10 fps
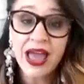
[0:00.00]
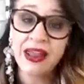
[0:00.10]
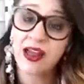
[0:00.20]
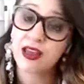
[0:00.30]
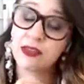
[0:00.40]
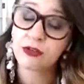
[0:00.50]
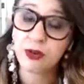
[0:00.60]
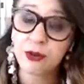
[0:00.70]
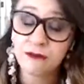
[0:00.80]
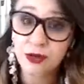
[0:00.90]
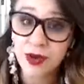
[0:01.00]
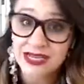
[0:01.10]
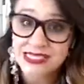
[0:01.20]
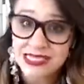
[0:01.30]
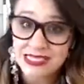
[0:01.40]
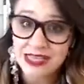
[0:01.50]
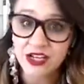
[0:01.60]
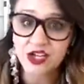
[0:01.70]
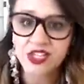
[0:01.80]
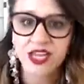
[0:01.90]
and I can throw a few ideas
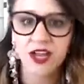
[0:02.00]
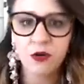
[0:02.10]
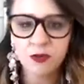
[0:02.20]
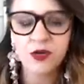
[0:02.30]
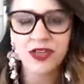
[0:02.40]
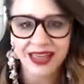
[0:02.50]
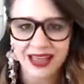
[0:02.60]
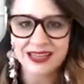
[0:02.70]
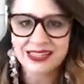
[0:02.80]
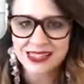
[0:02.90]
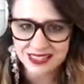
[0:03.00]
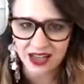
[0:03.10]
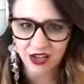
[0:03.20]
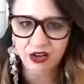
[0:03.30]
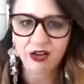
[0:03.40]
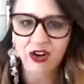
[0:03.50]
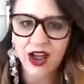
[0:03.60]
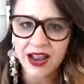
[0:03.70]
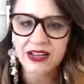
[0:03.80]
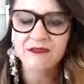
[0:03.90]
at you to help you get unstuck, all right?